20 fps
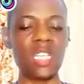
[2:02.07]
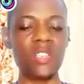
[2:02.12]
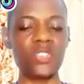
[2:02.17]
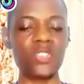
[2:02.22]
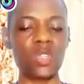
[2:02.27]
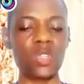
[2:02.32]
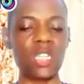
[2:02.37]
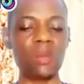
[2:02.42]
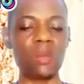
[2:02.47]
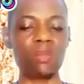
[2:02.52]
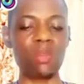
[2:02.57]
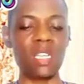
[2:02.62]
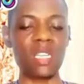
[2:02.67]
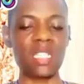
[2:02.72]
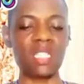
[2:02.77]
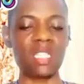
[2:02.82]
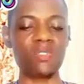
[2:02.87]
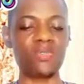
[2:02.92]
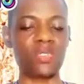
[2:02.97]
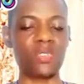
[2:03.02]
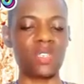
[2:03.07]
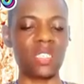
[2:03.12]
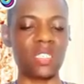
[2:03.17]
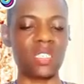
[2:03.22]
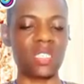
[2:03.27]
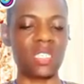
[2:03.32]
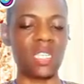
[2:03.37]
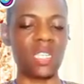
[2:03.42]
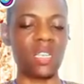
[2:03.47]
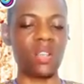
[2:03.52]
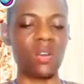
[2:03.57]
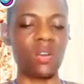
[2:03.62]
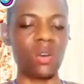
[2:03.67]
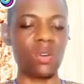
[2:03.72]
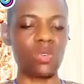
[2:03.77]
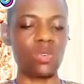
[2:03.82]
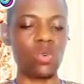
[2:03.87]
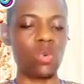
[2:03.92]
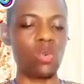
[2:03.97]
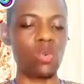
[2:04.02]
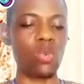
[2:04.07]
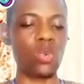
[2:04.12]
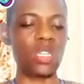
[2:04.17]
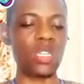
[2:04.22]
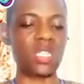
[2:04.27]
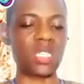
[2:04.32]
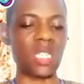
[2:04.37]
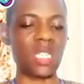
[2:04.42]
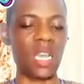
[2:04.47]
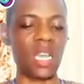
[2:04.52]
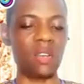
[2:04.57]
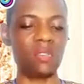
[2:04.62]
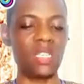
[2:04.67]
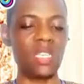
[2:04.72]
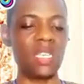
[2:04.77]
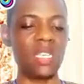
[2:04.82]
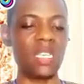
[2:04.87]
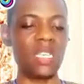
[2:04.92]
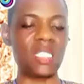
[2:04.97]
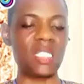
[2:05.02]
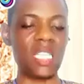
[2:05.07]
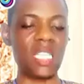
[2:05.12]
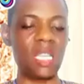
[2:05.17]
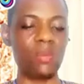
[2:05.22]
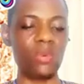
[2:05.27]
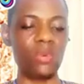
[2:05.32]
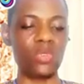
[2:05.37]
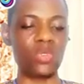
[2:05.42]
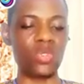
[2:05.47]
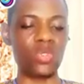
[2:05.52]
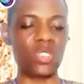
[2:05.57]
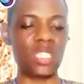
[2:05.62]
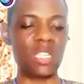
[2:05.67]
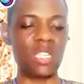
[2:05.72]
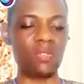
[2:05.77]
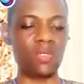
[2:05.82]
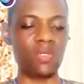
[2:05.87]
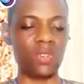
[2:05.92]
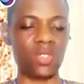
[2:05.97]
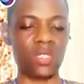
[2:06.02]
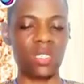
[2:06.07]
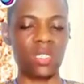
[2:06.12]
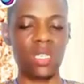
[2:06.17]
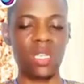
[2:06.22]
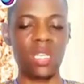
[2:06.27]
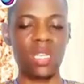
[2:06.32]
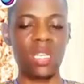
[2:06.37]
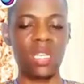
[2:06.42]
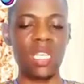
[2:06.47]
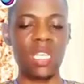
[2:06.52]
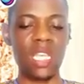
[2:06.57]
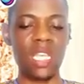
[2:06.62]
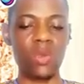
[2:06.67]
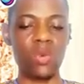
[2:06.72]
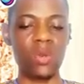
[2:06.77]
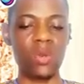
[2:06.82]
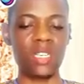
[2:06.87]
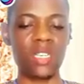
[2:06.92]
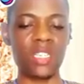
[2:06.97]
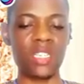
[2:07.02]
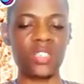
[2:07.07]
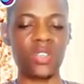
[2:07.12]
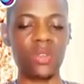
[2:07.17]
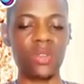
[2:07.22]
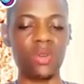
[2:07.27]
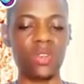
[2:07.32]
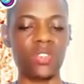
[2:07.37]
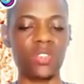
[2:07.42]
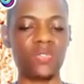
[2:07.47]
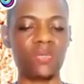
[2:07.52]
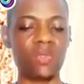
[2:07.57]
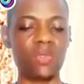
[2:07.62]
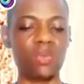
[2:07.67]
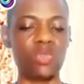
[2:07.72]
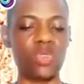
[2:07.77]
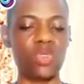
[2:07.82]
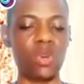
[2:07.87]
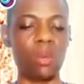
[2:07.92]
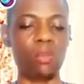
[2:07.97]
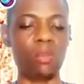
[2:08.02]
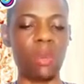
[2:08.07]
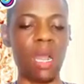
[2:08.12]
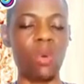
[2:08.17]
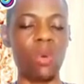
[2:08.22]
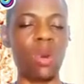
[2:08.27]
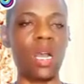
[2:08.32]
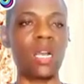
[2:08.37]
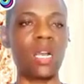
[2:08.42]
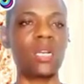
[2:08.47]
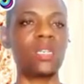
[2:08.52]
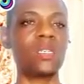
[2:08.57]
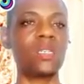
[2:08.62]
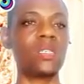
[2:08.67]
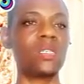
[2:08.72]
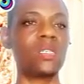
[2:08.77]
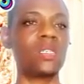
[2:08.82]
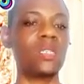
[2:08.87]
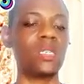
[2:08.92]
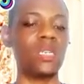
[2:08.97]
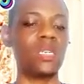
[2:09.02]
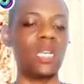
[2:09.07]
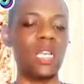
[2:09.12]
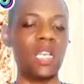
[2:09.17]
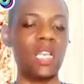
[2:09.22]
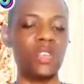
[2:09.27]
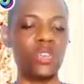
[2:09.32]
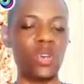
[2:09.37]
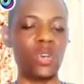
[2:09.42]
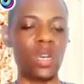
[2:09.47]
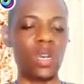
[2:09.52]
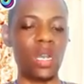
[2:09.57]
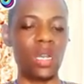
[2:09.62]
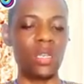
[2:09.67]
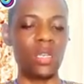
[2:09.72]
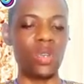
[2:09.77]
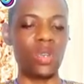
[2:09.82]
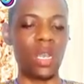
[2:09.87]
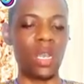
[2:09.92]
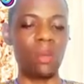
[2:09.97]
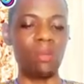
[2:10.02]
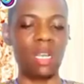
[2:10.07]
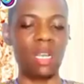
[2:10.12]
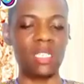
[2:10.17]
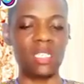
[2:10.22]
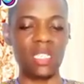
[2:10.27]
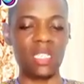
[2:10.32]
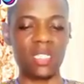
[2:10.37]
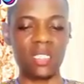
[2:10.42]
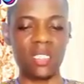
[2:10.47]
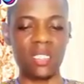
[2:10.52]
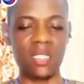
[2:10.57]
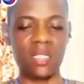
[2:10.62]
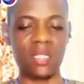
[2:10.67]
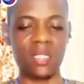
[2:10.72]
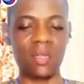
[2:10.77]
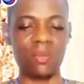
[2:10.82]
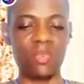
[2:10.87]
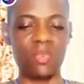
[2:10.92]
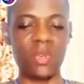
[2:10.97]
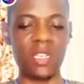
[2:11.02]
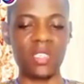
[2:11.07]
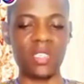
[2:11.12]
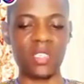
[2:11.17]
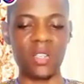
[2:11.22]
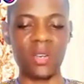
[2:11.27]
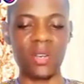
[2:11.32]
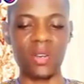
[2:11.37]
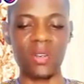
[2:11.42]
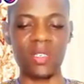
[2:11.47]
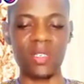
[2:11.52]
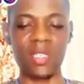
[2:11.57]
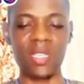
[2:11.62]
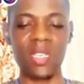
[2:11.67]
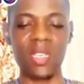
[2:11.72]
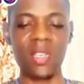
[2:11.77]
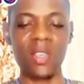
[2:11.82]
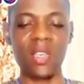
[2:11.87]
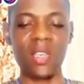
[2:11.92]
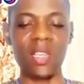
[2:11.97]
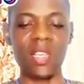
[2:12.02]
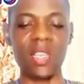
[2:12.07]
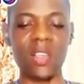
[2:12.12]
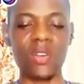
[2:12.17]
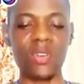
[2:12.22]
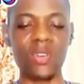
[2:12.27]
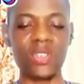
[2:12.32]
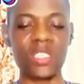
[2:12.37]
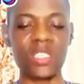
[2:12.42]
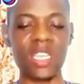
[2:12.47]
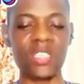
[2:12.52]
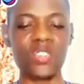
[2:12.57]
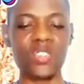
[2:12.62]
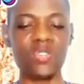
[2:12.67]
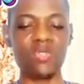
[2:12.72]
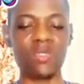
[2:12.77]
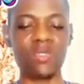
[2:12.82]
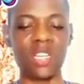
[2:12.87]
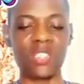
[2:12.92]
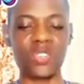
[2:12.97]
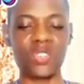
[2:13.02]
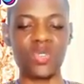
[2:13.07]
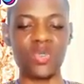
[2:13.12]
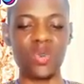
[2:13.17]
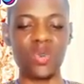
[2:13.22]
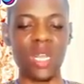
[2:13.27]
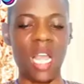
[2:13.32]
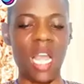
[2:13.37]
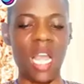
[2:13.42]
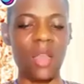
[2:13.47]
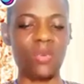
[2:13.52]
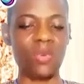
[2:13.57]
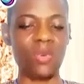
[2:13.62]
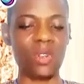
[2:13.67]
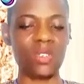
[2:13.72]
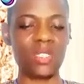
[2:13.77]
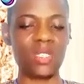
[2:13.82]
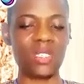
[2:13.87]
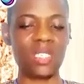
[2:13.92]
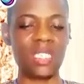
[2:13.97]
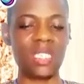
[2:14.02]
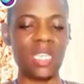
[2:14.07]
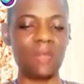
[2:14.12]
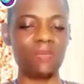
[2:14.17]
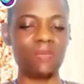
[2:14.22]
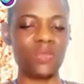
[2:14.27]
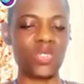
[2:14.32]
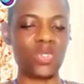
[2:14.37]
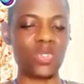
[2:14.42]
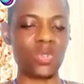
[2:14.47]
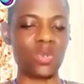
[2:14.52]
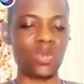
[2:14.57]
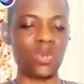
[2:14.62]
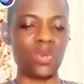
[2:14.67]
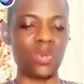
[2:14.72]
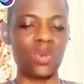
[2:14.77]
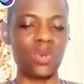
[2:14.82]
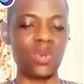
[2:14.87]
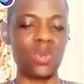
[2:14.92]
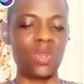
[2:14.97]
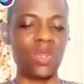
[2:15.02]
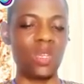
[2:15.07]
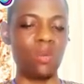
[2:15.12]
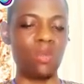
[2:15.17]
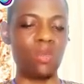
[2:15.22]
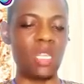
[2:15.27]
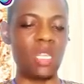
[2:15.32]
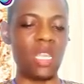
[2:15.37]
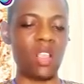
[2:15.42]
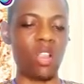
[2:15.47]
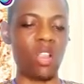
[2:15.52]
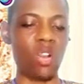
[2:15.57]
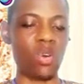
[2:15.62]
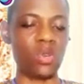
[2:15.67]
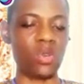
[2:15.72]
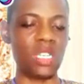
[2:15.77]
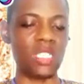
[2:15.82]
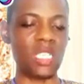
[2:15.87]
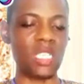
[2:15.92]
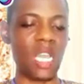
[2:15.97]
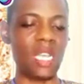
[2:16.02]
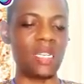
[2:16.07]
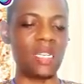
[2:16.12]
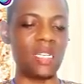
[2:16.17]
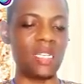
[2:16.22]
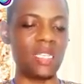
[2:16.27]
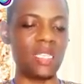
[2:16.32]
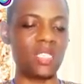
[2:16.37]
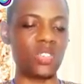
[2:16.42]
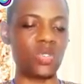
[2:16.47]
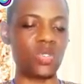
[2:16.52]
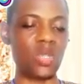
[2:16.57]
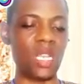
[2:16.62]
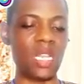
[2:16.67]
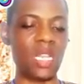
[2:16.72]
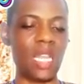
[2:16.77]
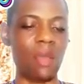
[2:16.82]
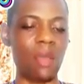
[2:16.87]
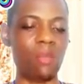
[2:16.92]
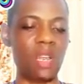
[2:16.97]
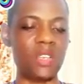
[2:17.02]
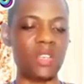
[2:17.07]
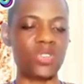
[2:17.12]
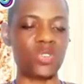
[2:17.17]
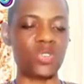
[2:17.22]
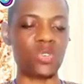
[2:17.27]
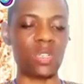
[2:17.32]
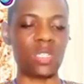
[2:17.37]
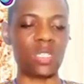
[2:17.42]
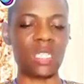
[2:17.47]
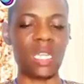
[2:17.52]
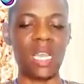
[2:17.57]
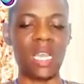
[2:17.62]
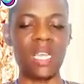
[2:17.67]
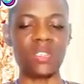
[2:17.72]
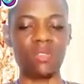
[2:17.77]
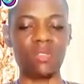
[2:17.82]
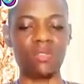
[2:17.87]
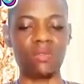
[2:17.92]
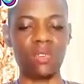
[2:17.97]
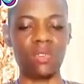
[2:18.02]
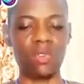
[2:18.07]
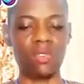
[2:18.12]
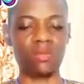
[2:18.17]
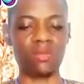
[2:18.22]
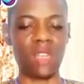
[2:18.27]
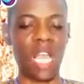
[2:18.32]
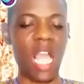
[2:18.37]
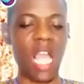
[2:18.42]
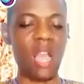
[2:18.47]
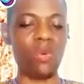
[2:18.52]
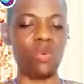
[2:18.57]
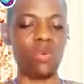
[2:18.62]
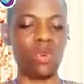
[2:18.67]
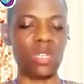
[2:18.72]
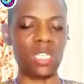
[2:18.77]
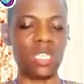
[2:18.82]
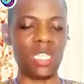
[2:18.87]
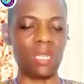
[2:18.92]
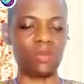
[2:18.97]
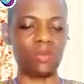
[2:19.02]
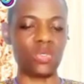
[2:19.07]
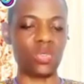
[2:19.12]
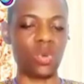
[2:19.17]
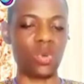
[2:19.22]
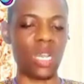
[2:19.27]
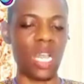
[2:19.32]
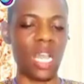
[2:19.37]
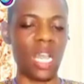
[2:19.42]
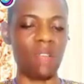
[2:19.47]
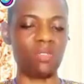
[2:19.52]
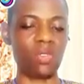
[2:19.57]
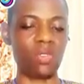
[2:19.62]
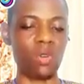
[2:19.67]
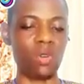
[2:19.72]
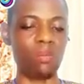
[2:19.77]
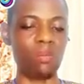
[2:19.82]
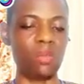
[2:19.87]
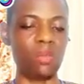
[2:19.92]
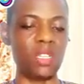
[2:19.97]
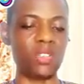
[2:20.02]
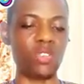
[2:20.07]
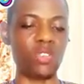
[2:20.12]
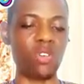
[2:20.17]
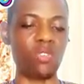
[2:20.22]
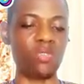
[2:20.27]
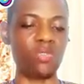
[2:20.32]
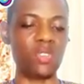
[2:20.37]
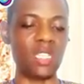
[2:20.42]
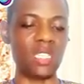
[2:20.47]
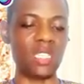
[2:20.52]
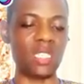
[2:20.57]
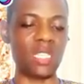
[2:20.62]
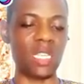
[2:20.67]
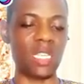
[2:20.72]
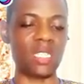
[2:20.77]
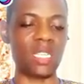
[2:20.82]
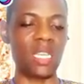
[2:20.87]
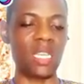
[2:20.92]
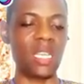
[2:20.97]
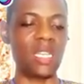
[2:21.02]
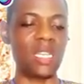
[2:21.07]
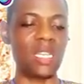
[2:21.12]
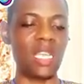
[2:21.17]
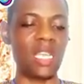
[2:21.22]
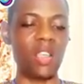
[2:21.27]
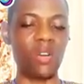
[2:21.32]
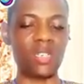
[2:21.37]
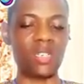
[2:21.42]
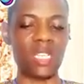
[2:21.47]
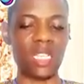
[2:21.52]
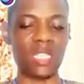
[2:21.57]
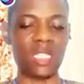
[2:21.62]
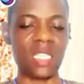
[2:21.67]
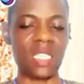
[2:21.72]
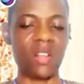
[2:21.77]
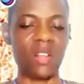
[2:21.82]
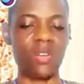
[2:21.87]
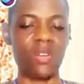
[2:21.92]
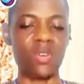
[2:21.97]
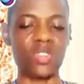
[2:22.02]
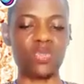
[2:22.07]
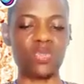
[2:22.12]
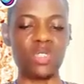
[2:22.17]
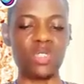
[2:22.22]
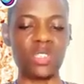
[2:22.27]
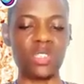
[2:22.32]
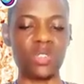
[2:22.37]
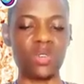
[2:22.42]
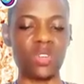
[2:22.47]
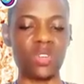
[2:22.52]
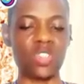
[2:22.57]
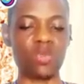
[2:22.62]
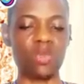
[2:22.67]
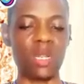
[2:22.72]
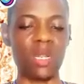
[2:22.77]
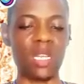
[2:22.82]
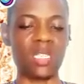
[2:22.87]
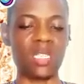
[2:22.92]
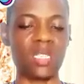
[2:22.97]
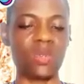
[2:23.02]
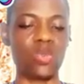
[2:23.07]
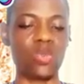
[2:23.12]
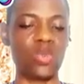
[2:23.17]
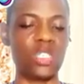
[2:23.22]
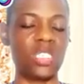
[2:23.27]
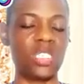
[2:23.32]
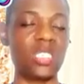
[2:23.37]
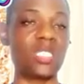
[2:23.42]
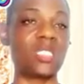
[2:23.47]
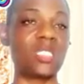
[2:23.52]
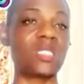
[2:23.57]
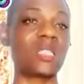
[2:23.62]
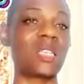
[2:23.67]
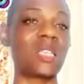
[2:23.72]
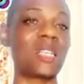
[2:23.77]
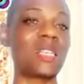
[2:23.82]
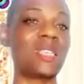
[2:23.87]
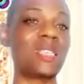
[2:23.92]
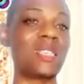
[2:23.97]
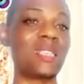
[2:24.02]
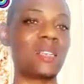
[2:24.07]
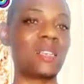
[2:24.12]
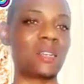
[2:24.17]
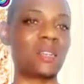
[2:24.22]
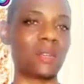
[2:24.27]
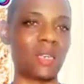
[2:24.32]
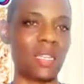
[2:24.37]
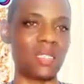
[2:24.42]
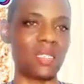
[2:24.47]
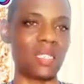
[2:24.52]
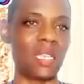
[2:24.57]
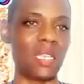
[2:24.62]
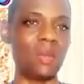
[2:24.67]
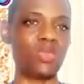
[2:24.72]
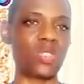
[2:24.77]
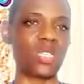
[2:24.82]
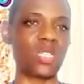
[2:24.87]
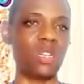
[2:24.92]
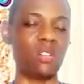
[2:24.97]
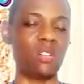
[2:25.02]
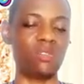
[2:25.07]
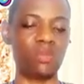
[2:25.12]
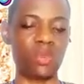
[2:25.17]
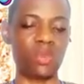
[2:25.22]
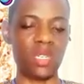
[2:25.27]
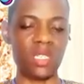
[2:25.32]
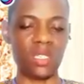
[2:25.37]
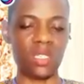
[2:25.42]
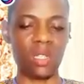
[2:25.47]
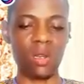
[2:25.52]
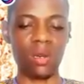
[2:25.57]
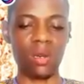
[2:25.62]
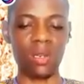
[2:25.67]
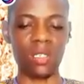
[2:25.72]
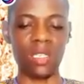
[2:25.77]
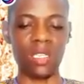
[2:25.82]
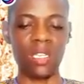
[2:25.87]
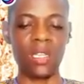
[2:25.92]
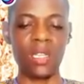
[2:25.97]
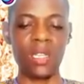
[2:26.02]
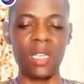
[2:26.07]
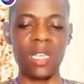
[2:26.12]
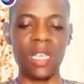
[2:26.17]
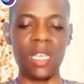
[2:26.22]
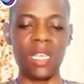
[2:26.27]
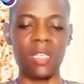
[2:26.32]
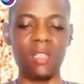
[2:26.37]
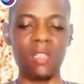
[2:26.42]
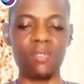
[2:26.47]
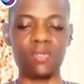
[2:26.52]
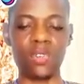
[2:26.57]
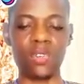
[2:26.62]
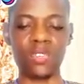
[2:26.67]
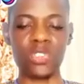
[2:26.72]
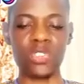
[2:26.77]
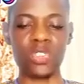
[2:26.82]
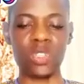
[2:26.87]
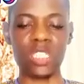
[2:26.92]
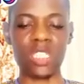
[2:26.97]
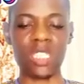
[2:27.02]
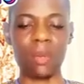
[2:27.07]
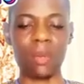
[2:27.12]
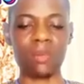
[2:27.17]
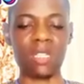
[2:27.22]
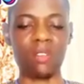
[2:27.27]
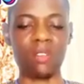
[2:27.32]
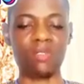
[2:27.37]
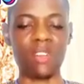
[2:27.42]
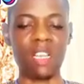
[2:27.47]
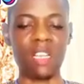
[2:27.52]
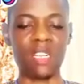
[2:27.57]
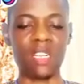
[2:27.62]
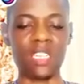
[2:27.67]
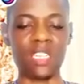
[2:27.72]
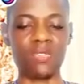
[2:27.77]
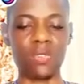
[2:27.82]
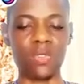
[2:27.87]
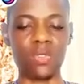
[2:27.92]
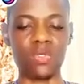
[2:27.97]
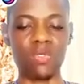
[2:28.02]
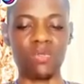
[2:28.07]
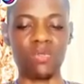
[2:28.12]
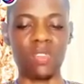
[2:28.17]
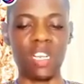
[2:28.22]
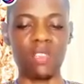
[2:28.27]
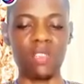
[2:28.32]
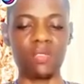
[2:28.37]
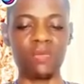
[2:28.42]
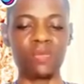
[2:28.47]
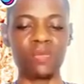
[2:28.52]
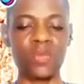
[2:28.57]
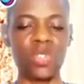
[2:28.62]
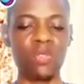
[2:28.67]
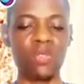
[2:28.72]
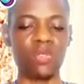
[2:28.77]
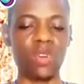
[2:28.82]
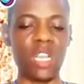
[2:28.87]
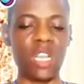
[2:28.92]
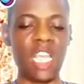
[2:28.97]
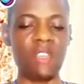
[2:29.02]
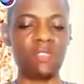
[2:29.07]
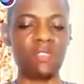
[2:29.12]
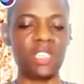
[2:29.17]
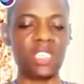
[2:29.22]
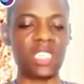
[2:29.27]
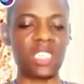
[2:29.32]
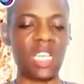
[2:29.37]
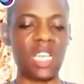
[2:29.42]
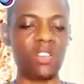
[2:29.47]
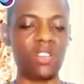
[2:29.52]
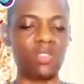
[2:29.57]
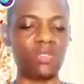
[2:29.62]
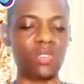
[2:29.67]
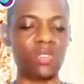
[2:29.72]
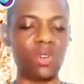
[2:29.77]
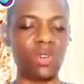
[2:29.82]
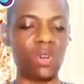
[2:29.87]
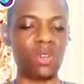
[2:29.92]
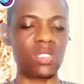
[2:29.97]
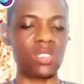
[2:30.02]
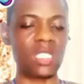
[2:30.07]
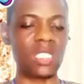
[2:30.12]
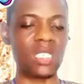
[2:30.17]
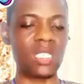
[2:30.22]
into the blazing furnace, the God whom we serve is able to save us. He will rescue us from your power, your majesty. Praise God. In Colossians 2 verse 2, I want them to be encouraged and knit together by strong ties of love. I want them to have complete confidence that they understand God's mysterious plans, which is Christ himself. Praise God. In 1 John chapter 5 verse 4 to 5, for every child of God